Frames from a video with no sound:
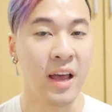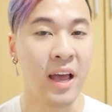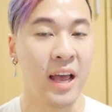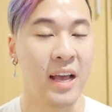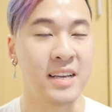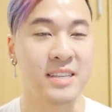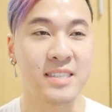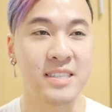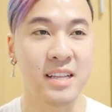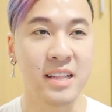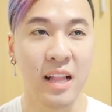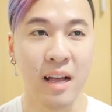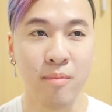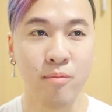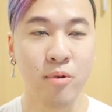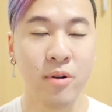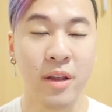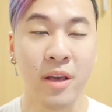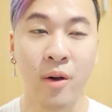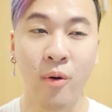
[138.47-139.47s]
A
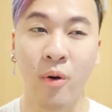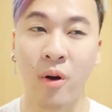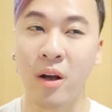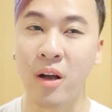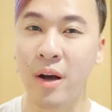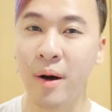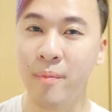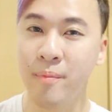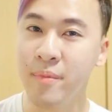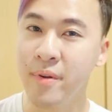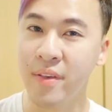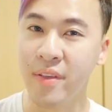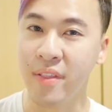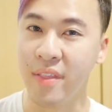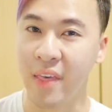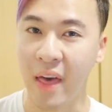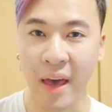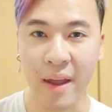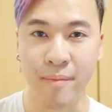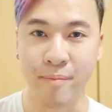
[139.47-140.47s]
celebrity or a company
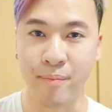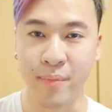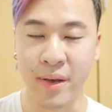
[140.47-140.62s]
that